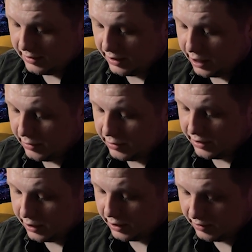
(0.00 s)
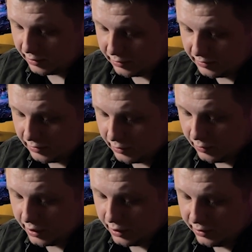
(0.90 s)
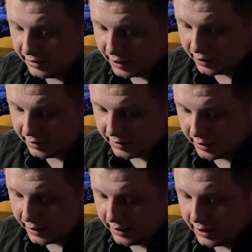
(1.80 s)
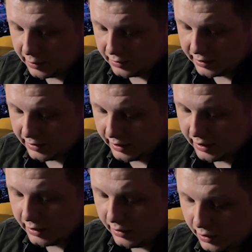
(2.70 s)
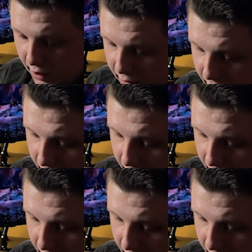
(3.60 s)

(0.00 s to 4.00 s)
the canvas size. We go to Settings, Canvas, Crop,